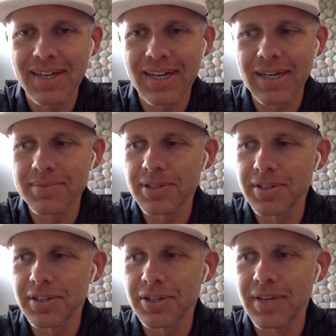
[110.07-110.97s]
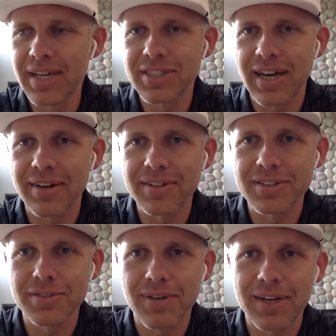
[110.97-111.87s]
uh, so unique
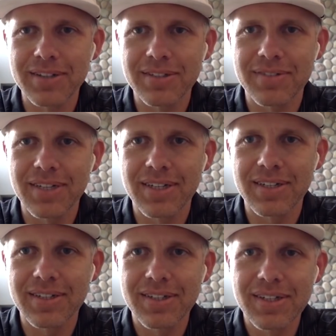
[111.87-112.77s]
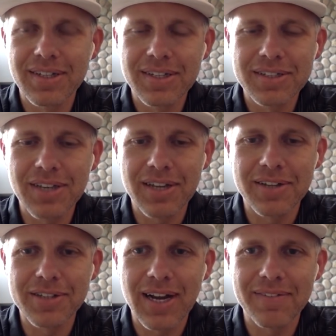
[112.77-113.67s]
challenge relative to to
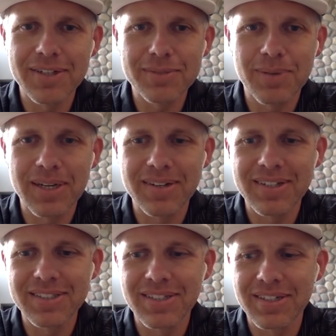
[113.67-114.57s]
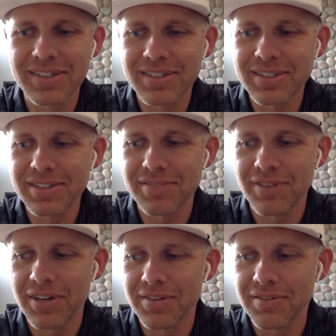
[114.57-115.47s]
other drivers, but it's a it's a
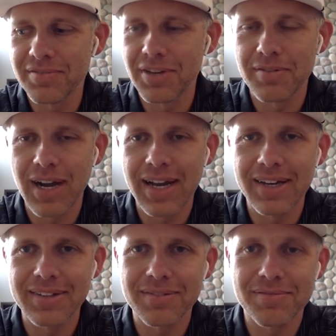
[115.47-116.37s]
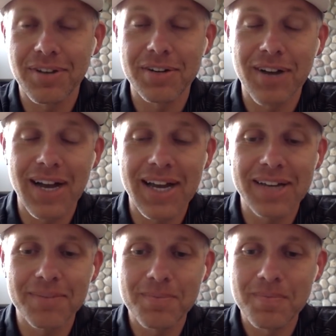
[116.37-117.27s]
fun fun ride fun
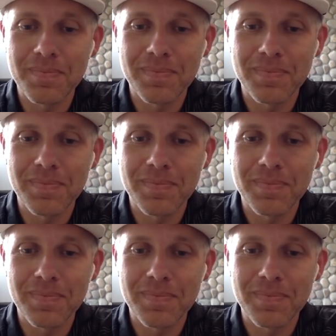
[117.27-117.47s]
ride.